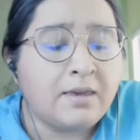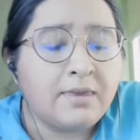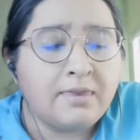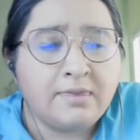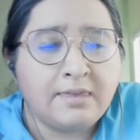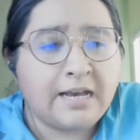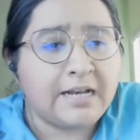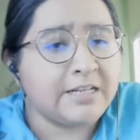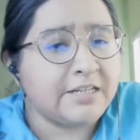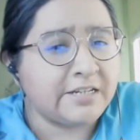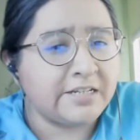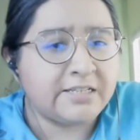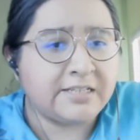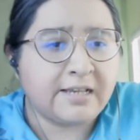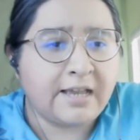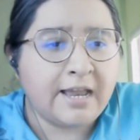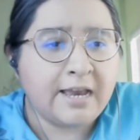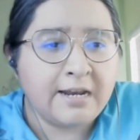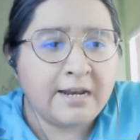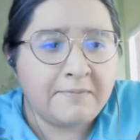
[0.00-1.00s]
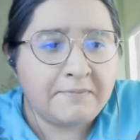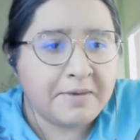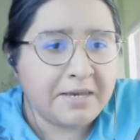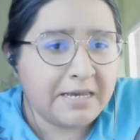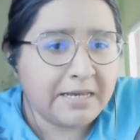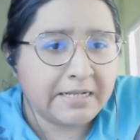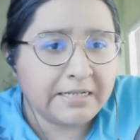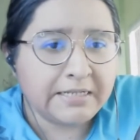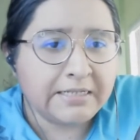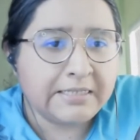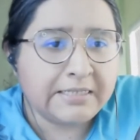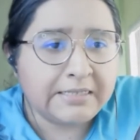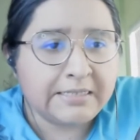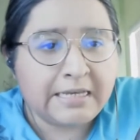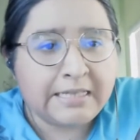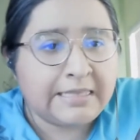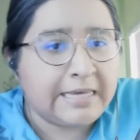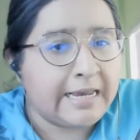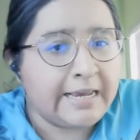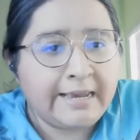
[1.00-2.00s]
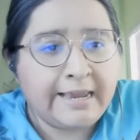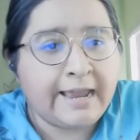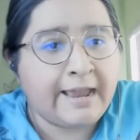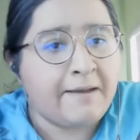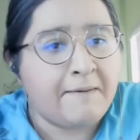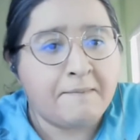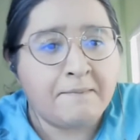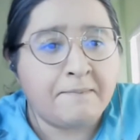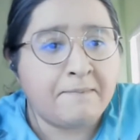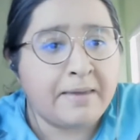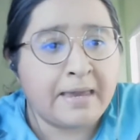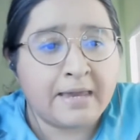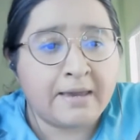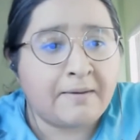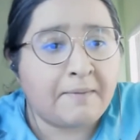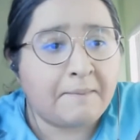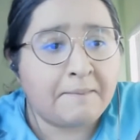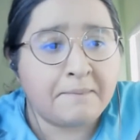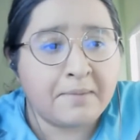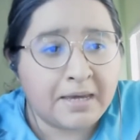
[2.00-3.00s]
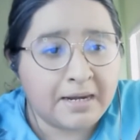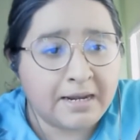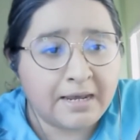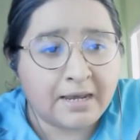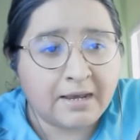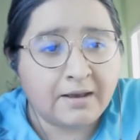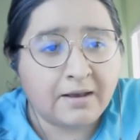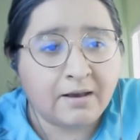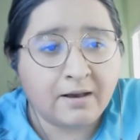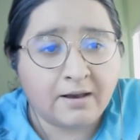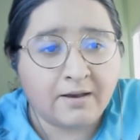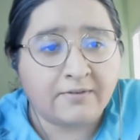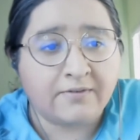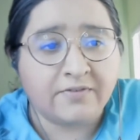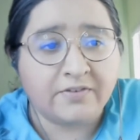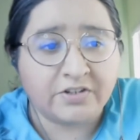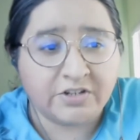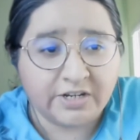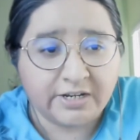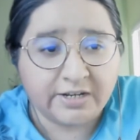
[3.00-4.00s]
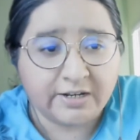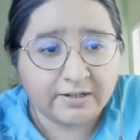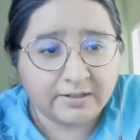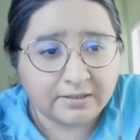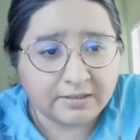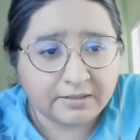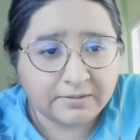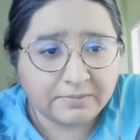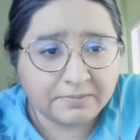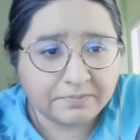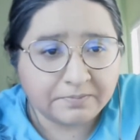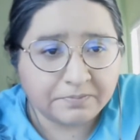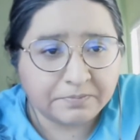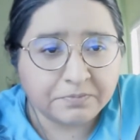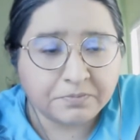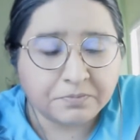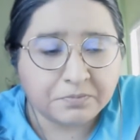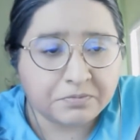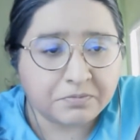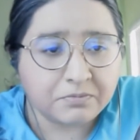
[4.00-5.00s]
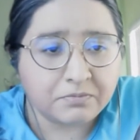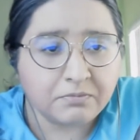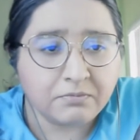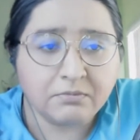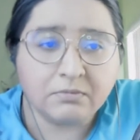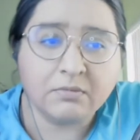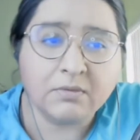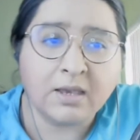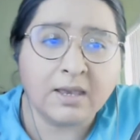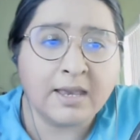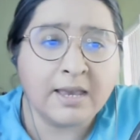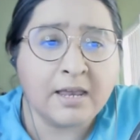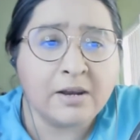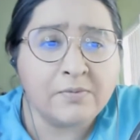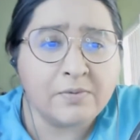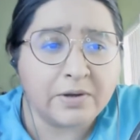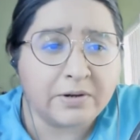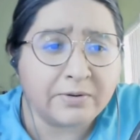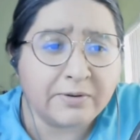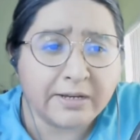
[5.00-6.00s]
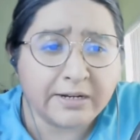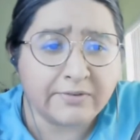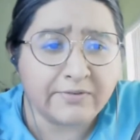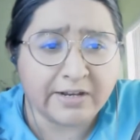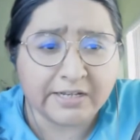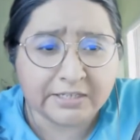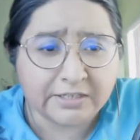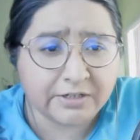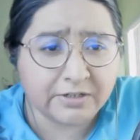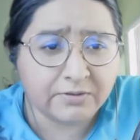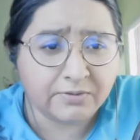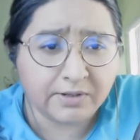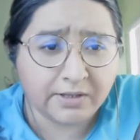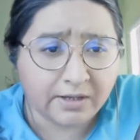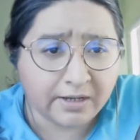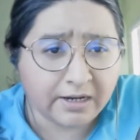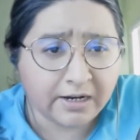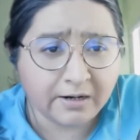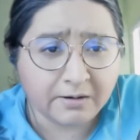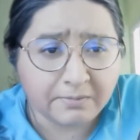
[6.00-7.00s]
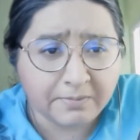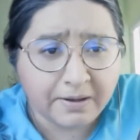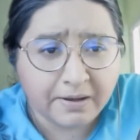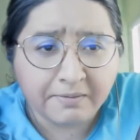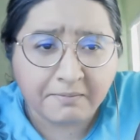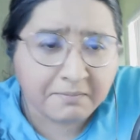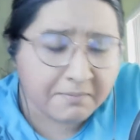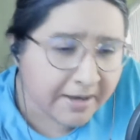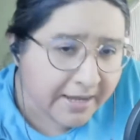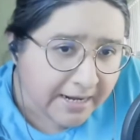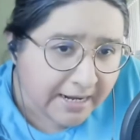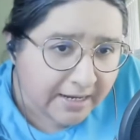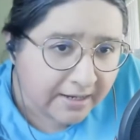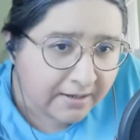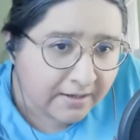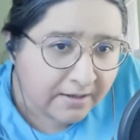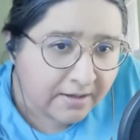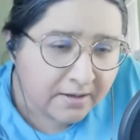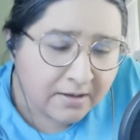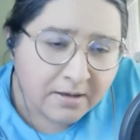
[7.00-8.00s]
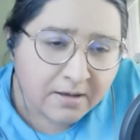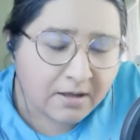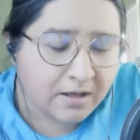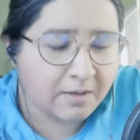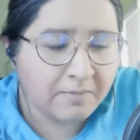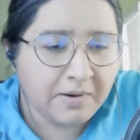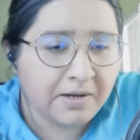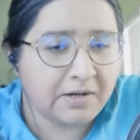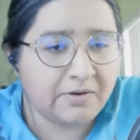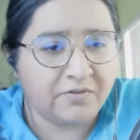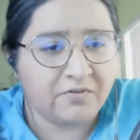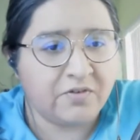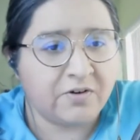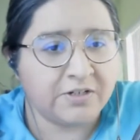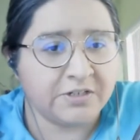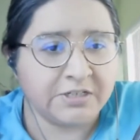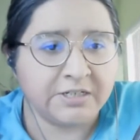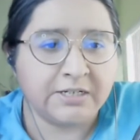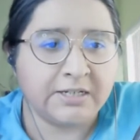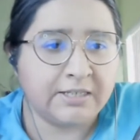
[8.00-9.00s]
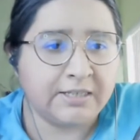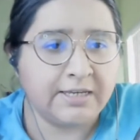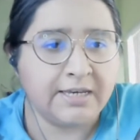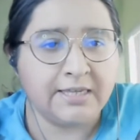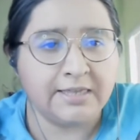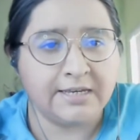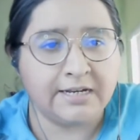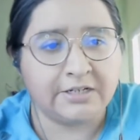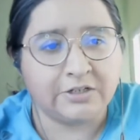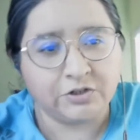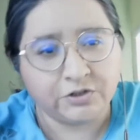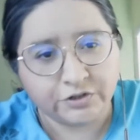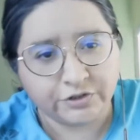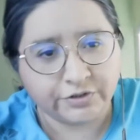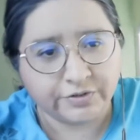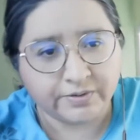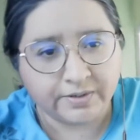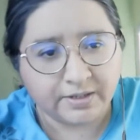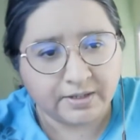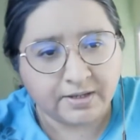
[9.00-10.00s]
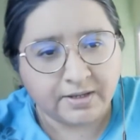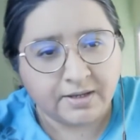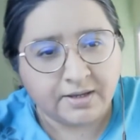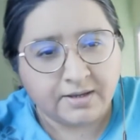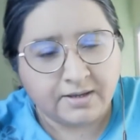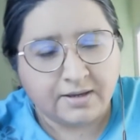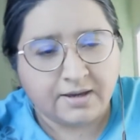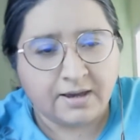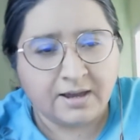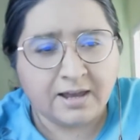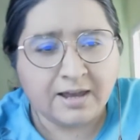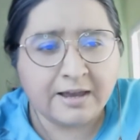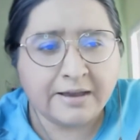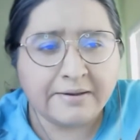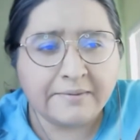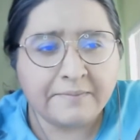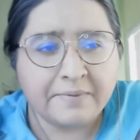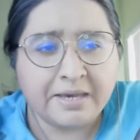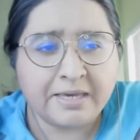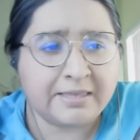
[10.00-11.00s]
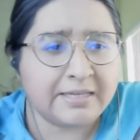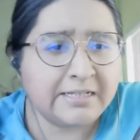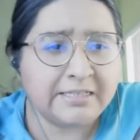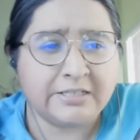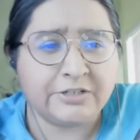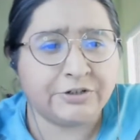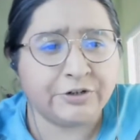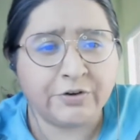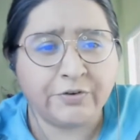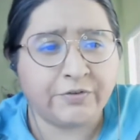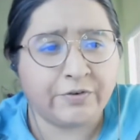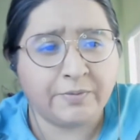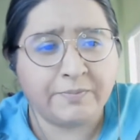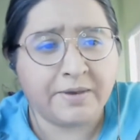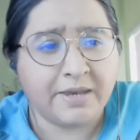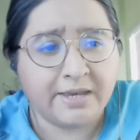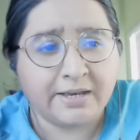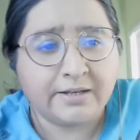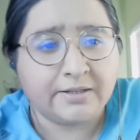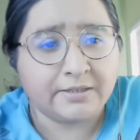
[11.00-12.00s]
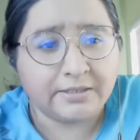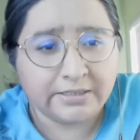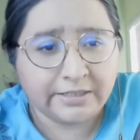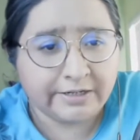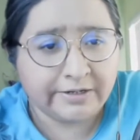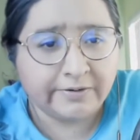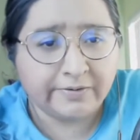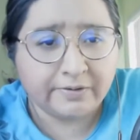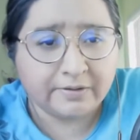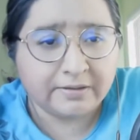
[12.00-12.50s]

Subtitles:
that just kind of means that they can't make money off GLs. And what do investors really care about? Money. I mean, unfortunately, that's true. And that's true for BLs too.